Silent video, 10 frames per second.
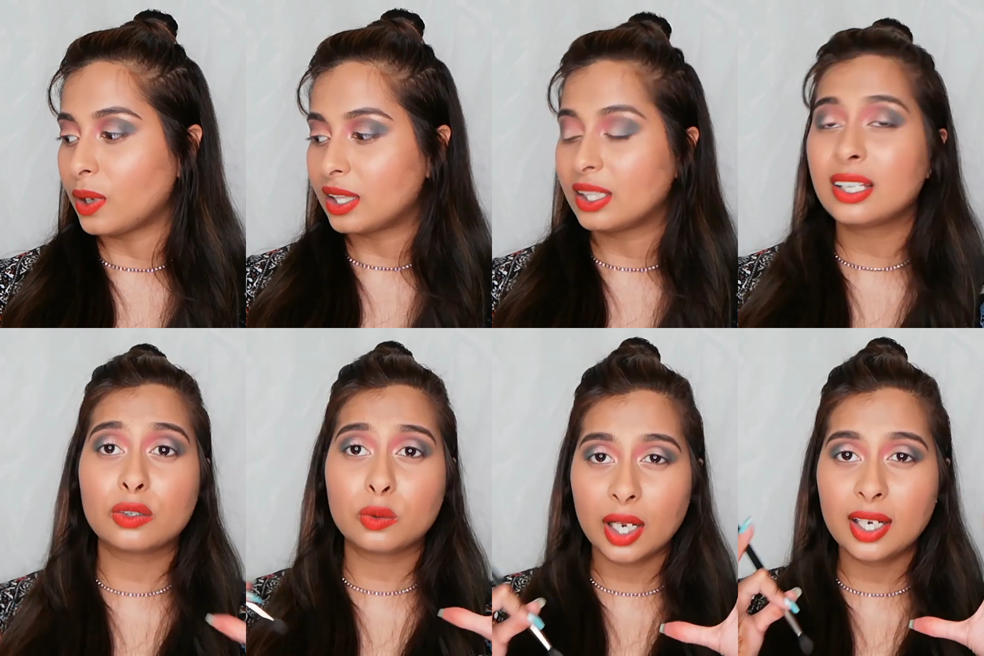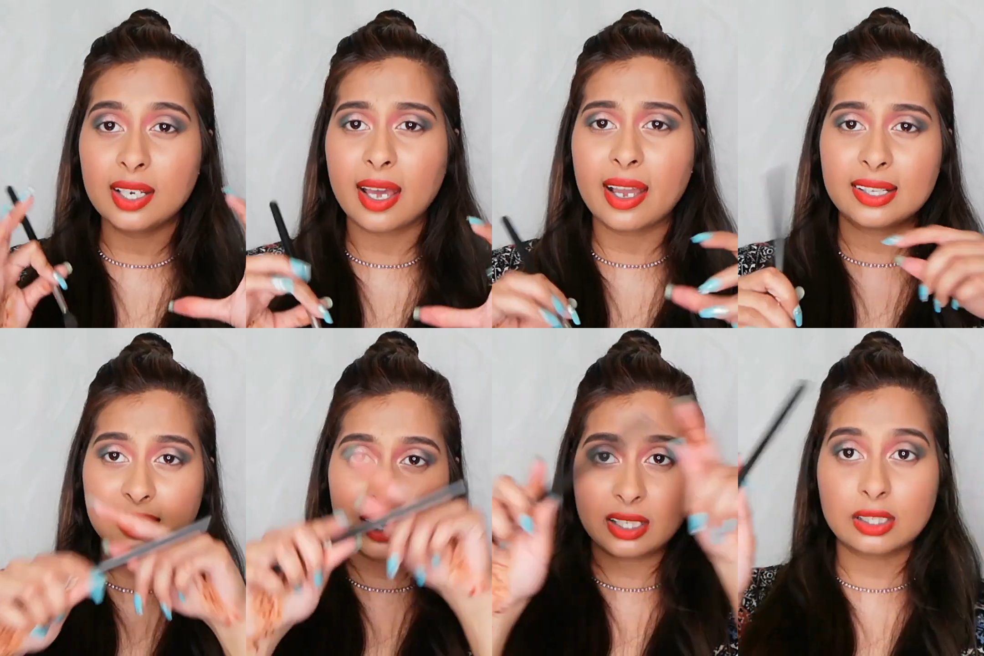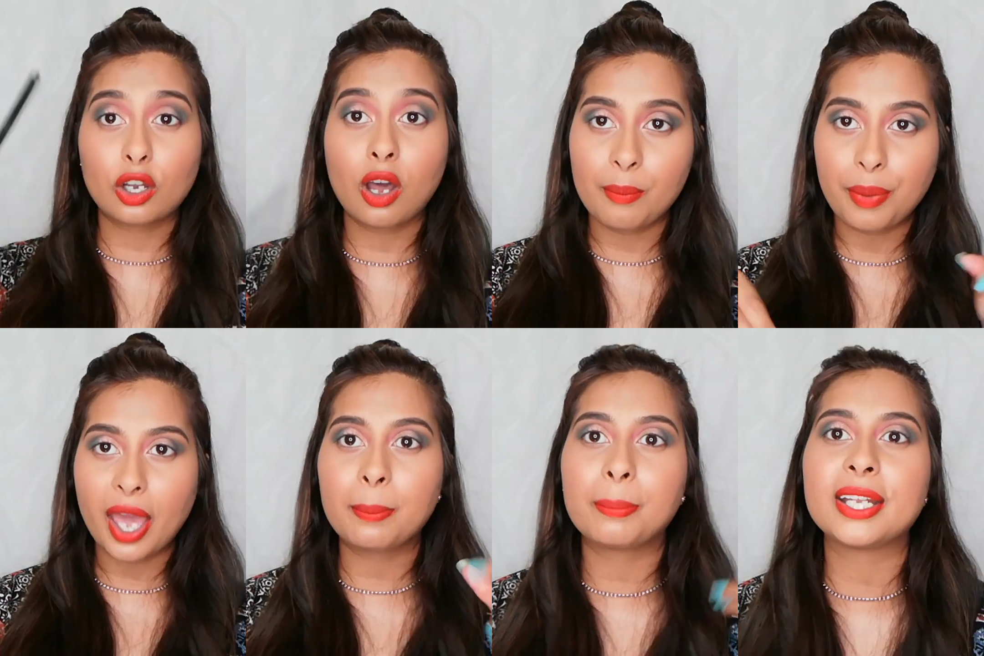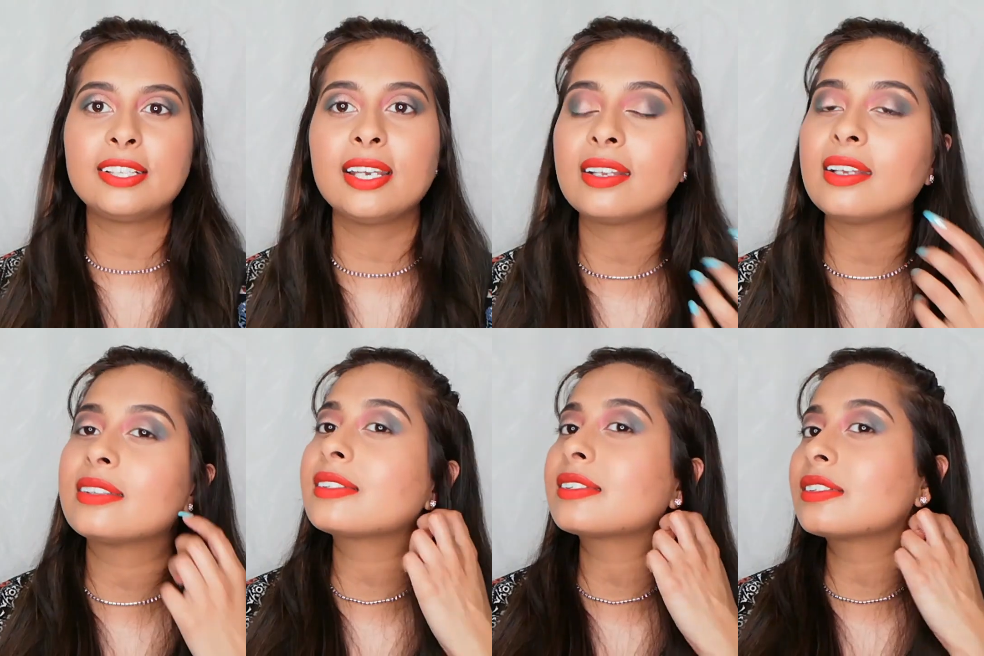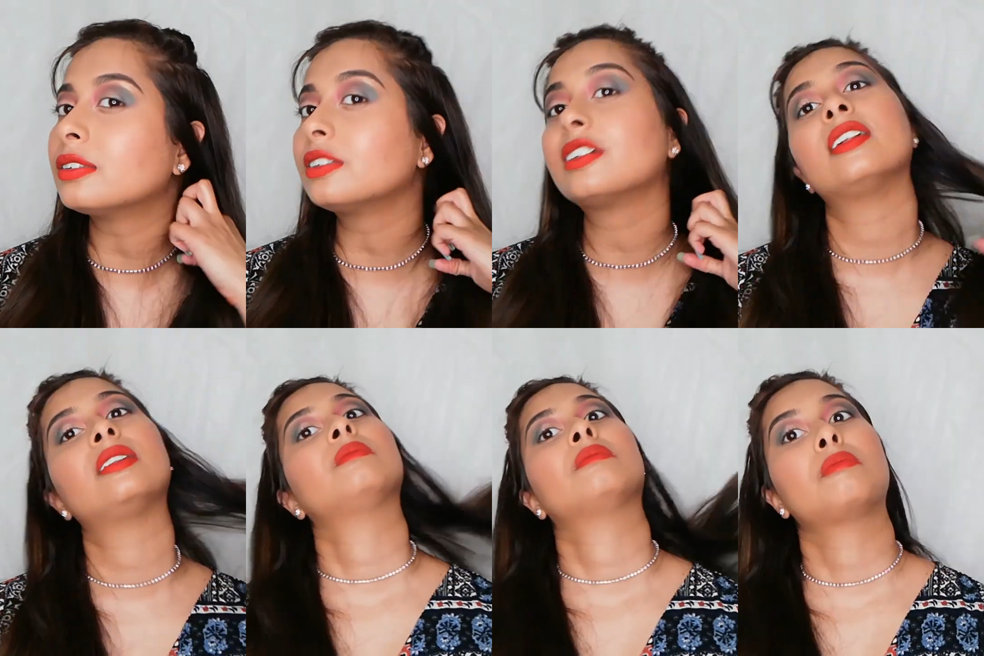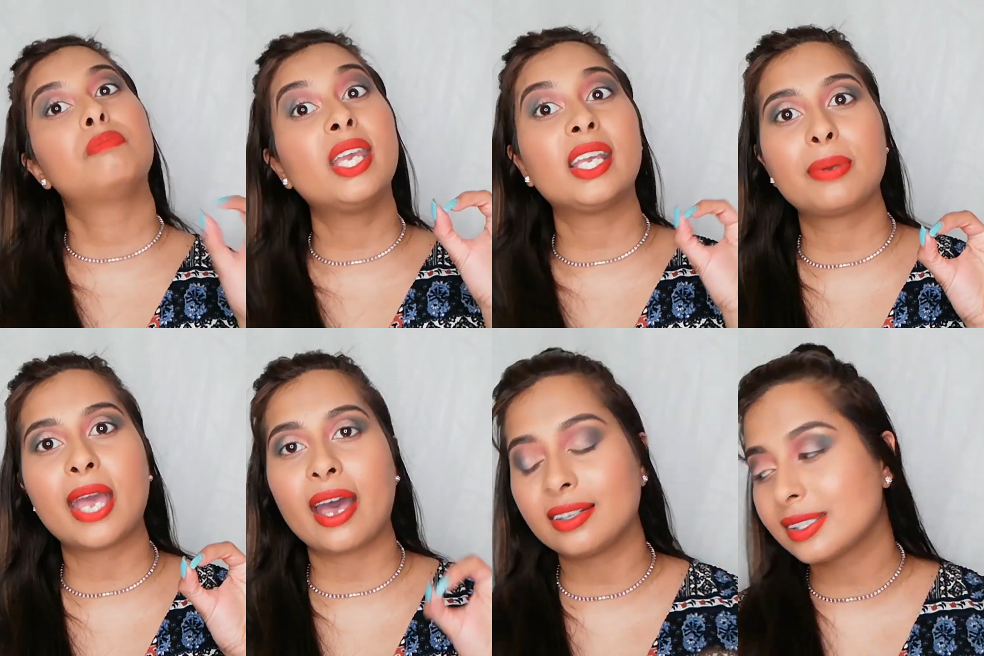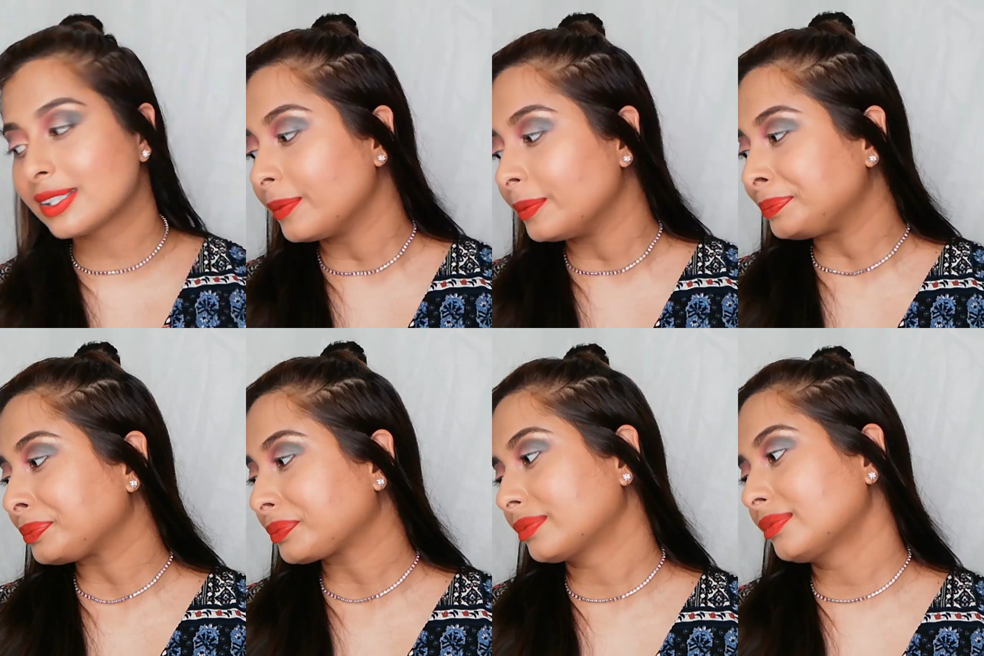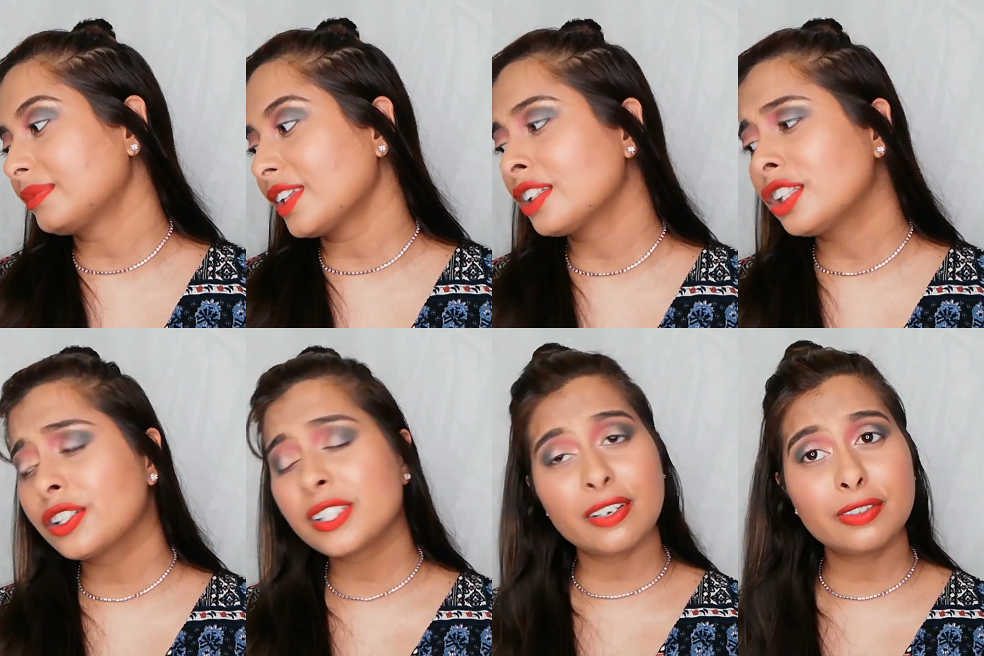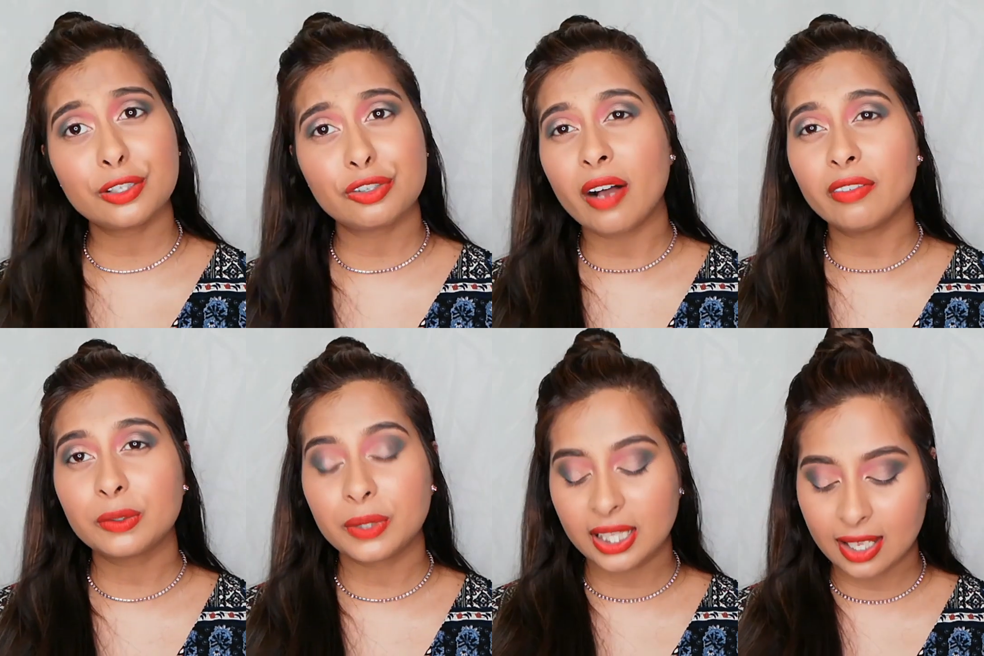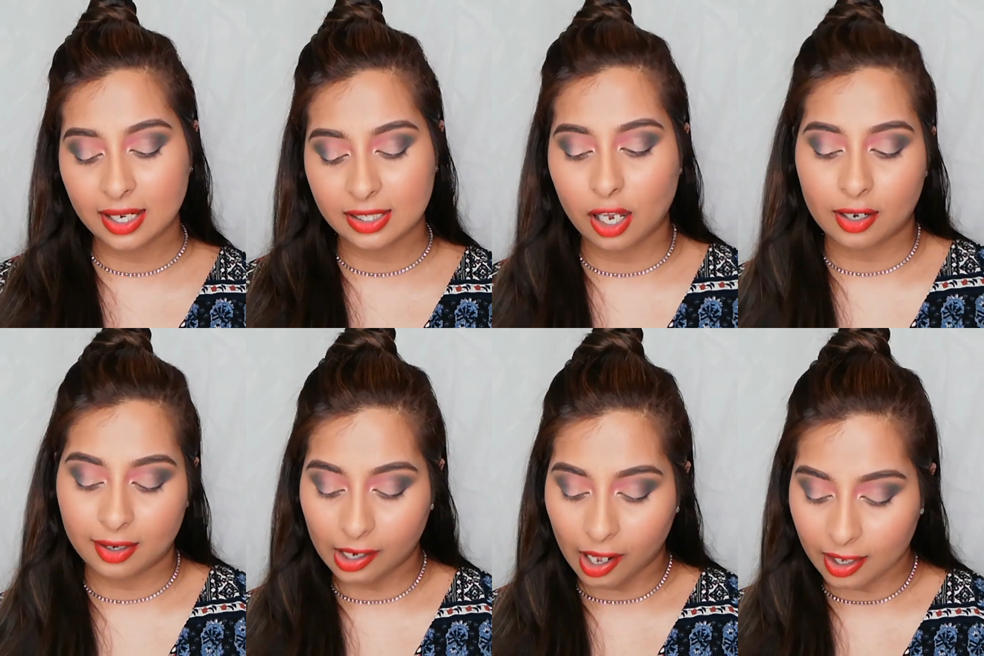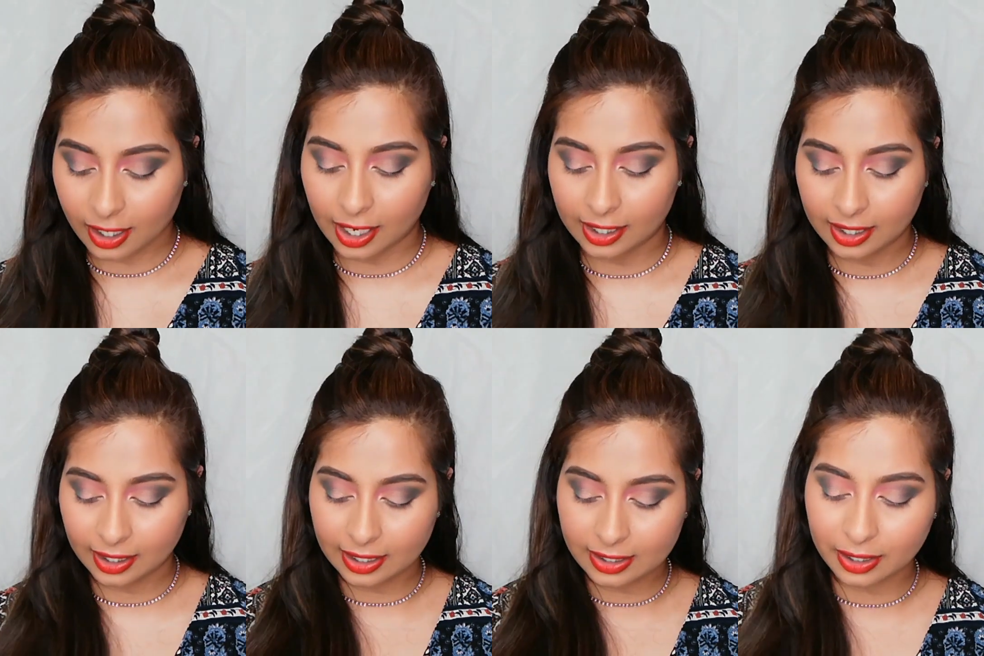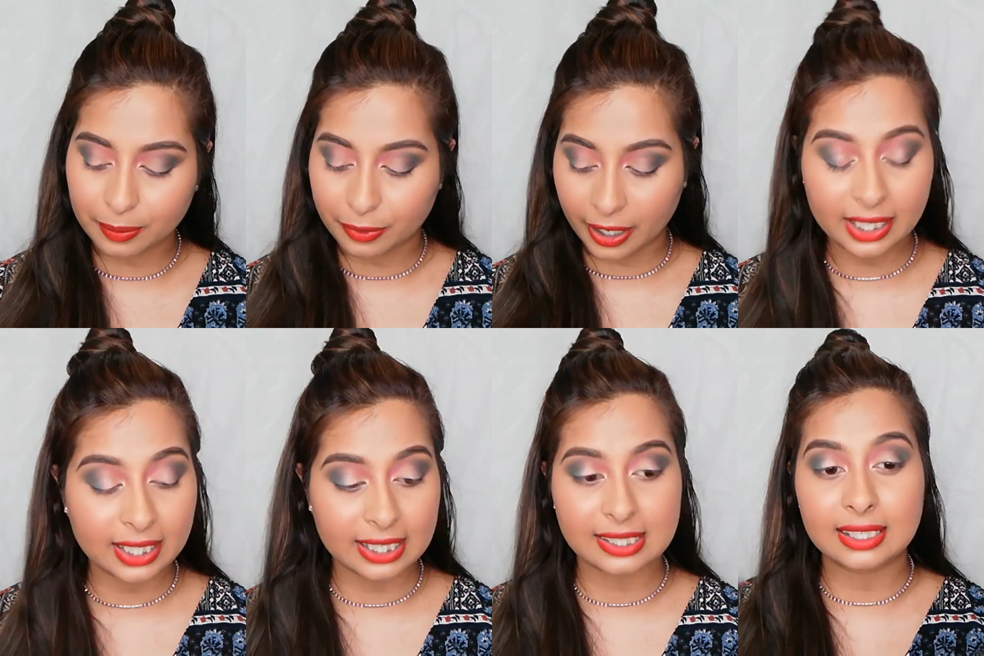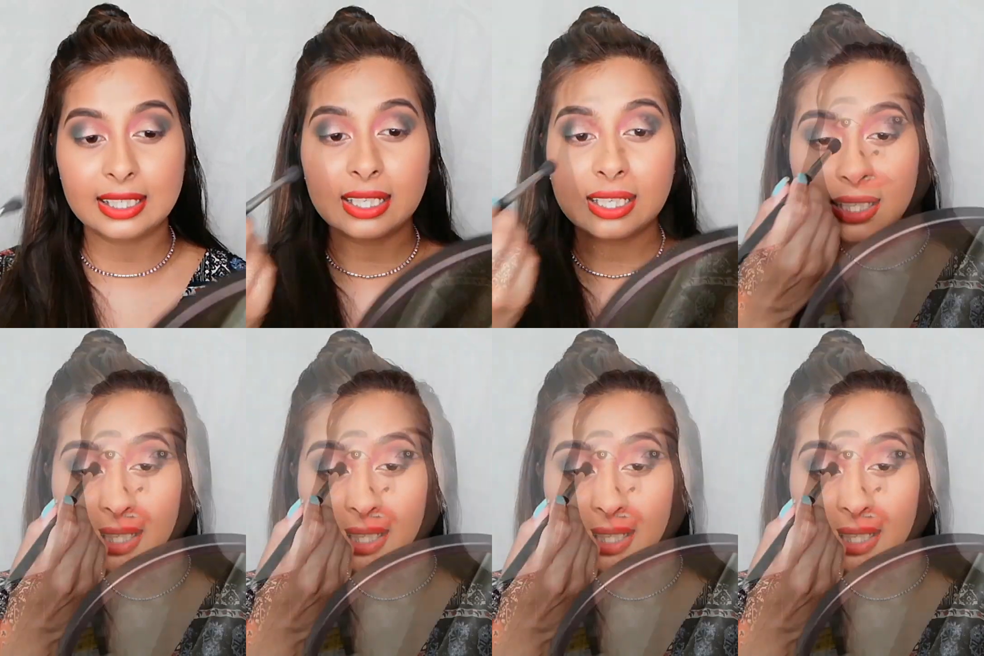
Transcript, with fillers: I think it's really nice. It's compact, but yet it's still big pans. So you could definitely travel with it. It's not glass or anything that's going to break easily.